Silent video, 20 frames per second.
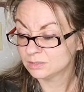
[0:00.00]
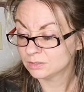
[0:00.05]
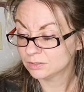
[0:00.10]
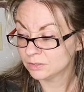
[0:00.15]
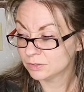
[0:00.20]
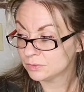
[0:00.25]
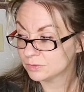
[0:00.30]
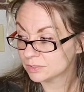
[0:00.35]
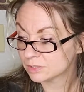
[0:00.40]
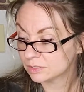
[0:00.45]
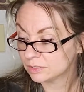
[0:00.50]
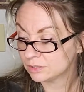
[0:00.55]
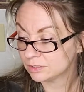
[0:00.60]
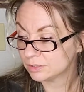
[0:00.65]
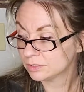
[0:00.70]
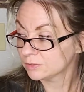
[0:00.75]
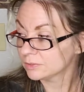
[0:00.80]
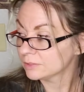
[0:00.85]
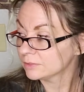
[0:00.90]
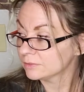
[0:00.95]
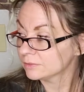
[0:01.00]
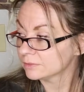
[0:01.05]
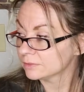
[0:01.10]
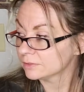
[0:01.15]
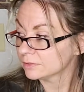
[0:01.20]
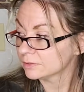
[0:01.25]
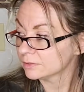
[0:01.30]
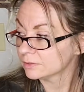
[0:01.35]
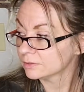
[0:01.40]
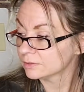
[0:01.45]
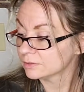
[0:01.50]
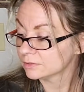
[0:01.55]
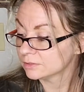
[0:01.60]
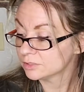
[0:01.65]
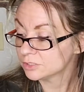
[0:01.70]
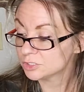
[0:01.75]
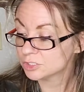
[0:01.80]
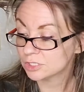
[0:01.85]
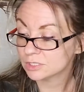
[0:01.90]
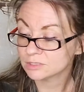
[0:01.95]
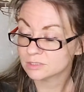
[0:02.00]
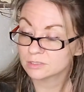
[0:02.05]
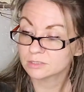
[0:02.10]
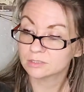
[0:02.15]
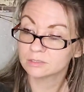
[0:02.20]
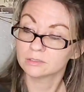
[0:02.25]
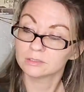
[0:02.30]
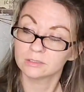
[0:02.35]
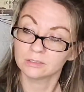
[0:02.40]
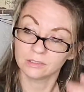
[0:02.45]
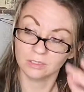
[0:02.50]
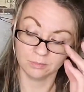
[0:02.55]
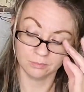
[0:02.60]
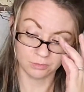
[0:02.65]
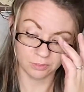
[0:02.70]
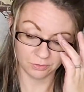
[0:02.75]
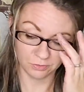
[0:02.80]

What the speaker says: who's going to do it? Jocelyn, come